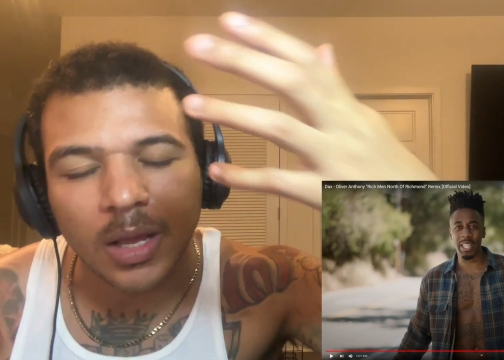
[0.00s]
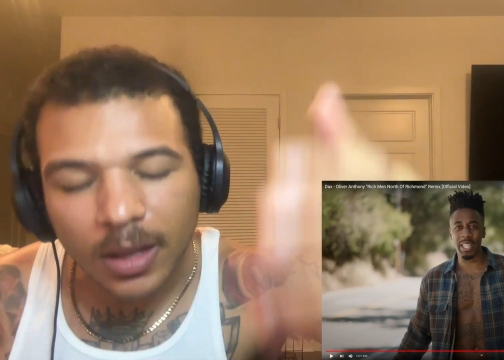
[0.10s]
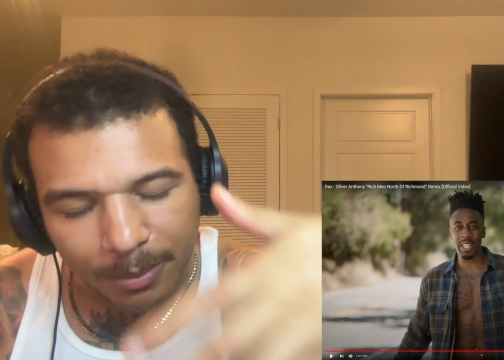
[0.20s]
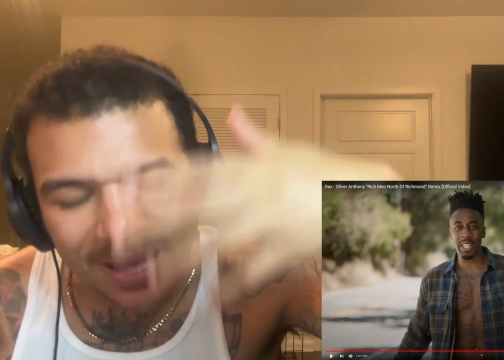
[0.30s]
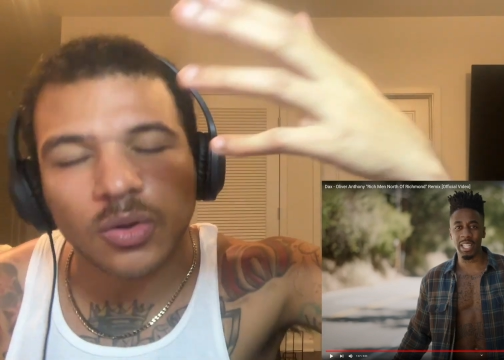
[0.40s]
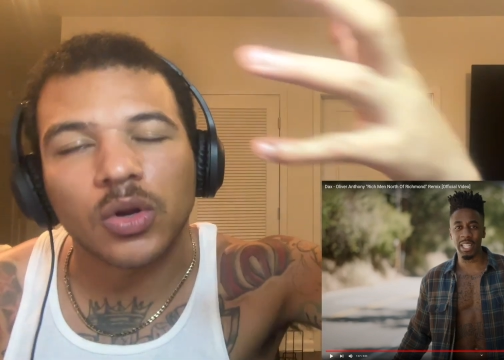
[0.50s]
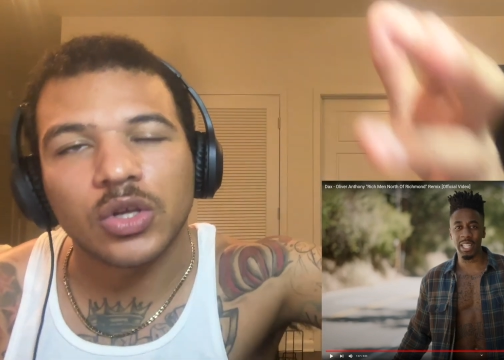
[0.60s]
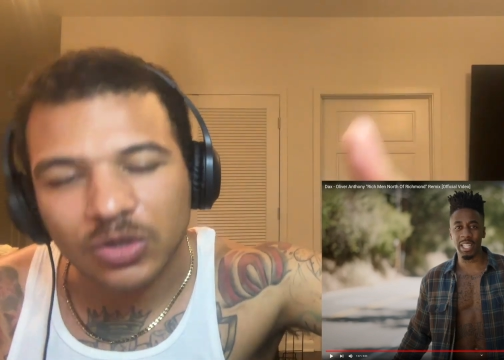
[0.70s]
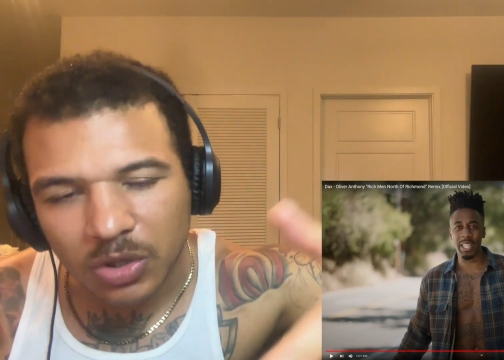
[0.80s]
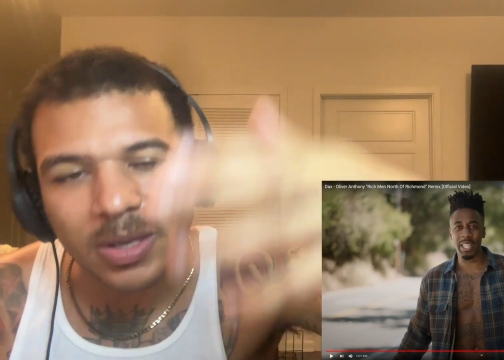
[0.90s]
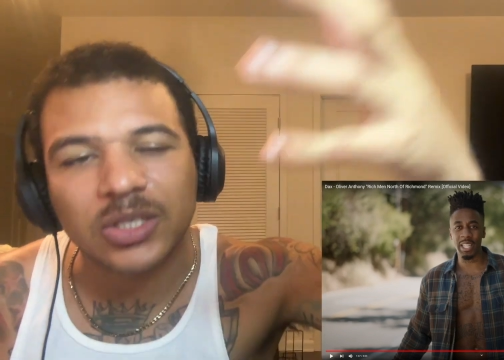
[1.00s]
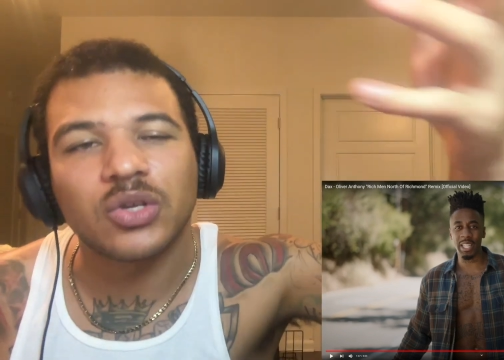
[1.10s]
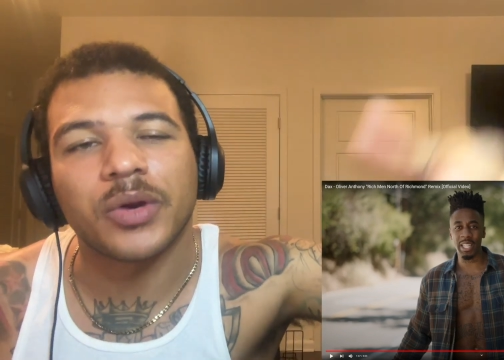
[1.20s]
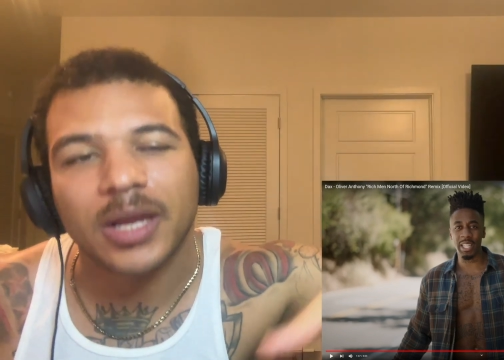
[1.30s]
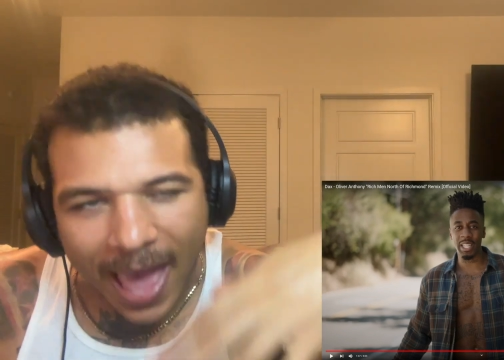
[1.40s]
Speaker 1: based on the YouTube
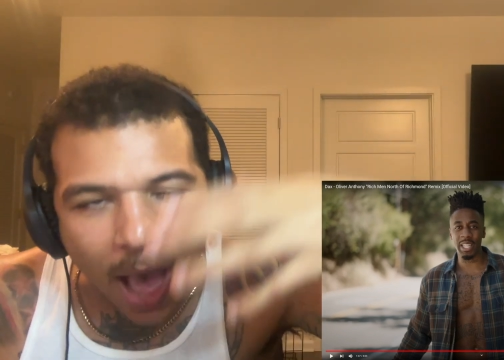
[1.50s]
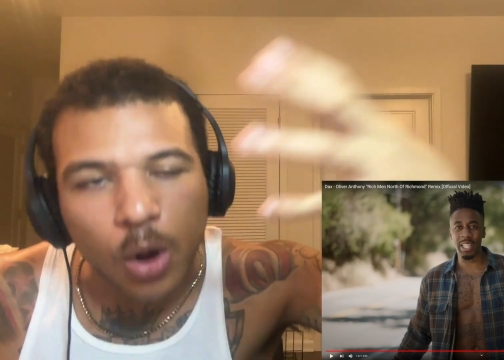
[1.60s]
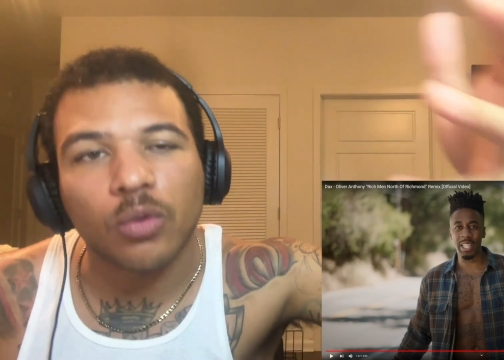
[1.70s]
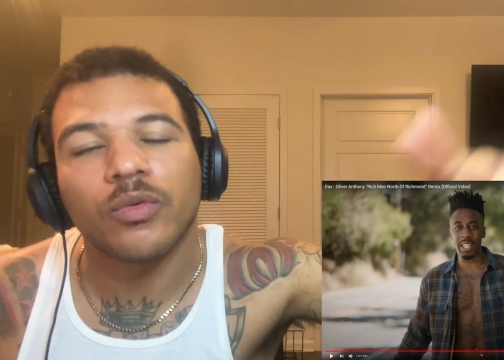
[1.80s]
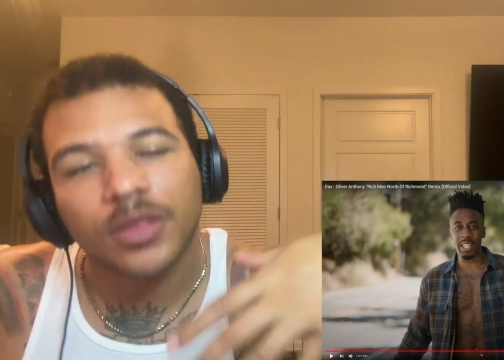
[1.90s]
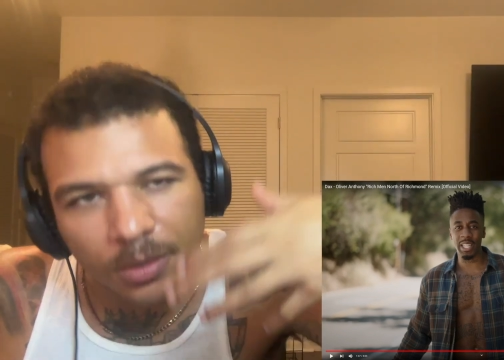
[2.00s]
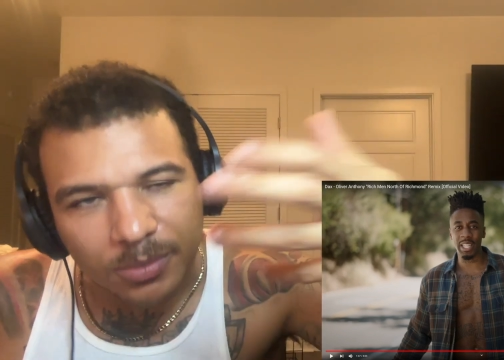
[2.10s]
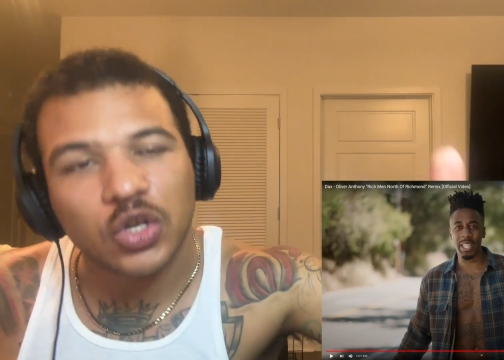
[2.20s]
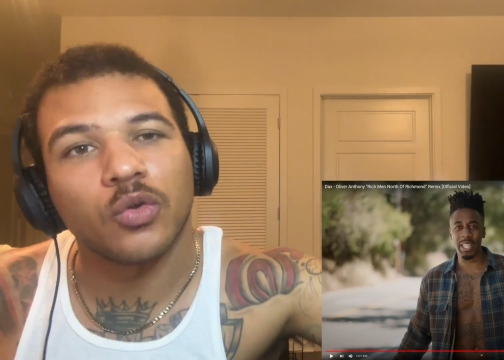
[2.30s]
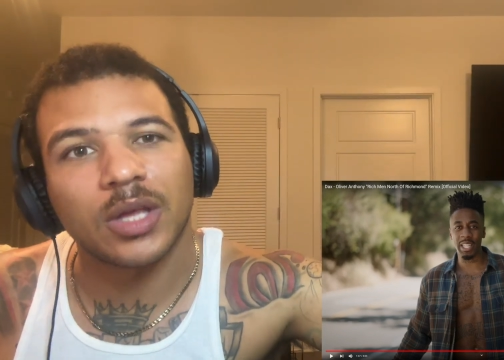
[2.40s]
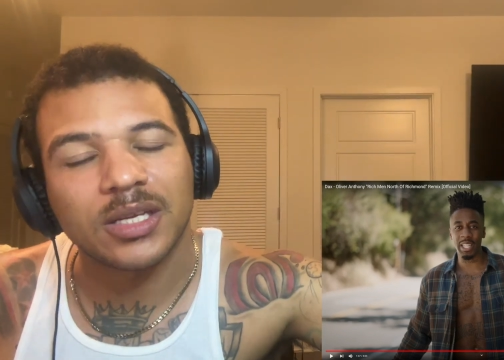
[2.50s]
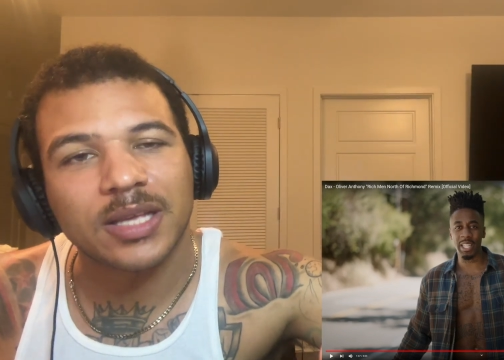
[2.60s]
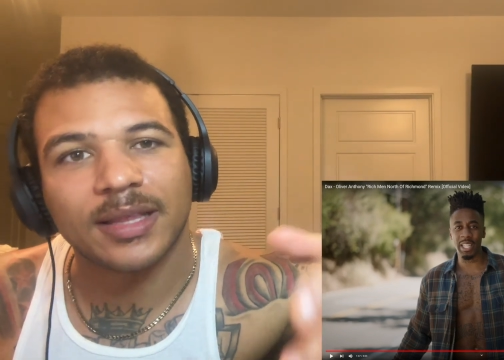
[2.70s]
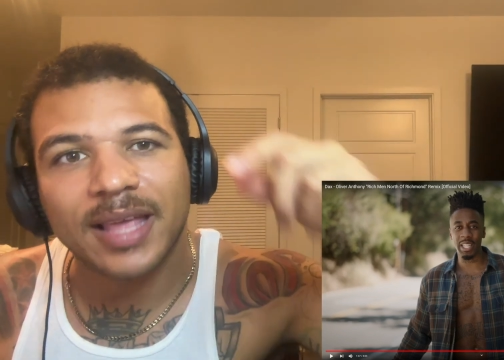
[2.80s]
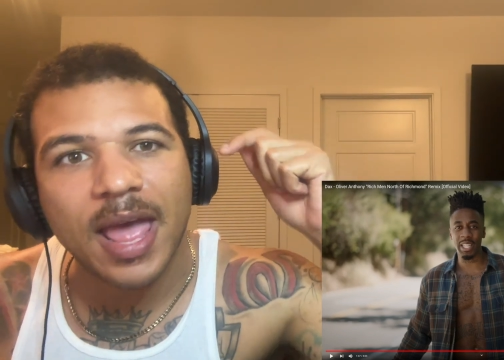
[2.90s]
history, algorithm, certain things
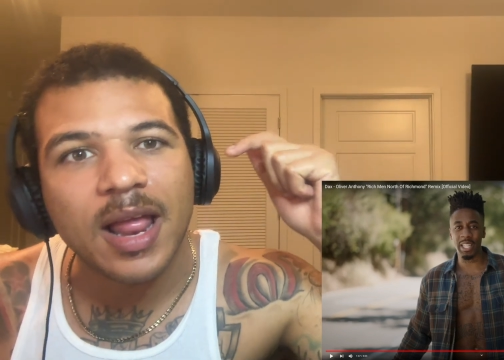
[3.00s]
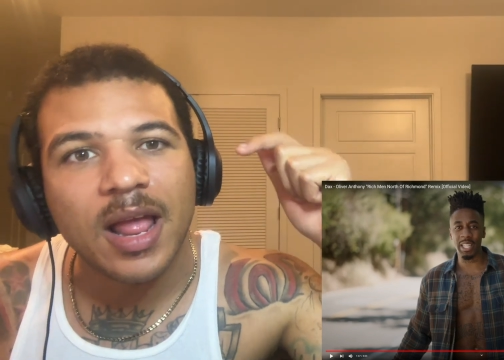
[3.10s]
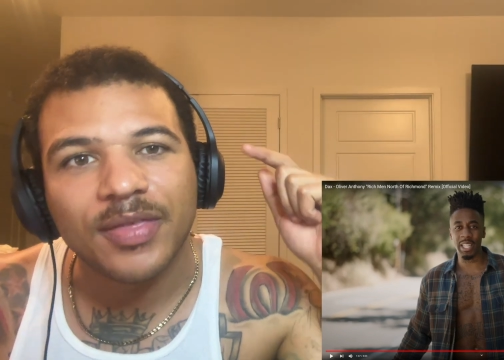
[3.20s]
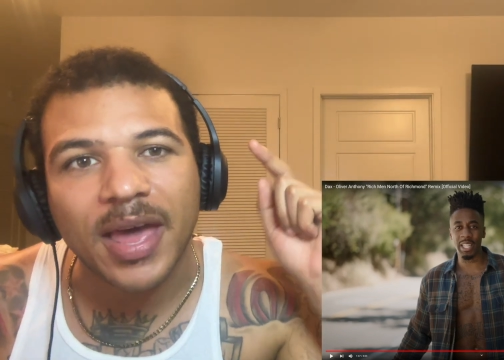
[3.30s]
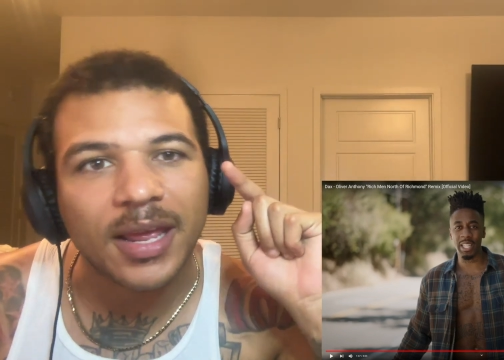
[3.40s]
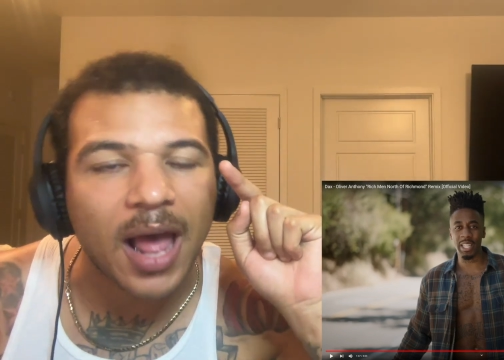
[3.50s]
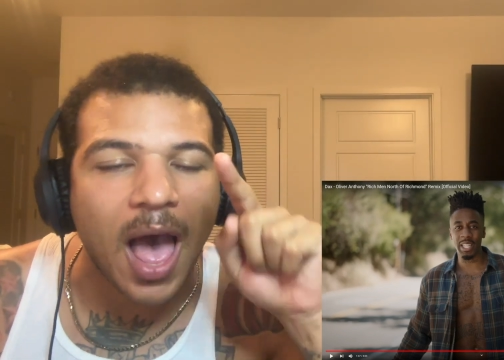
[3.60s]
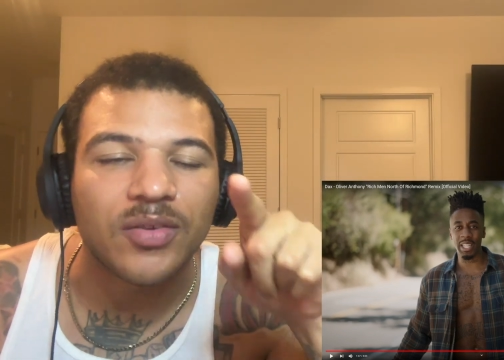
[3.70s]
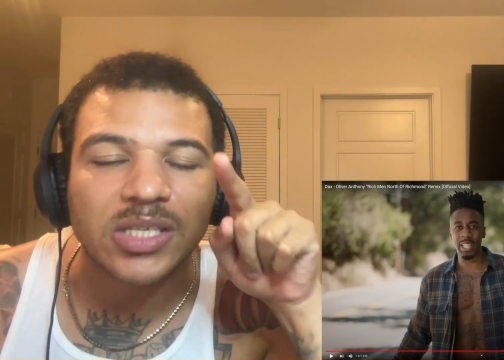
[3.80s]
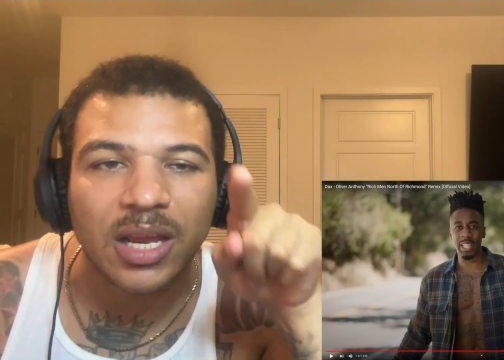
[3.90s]
like that, that it obviously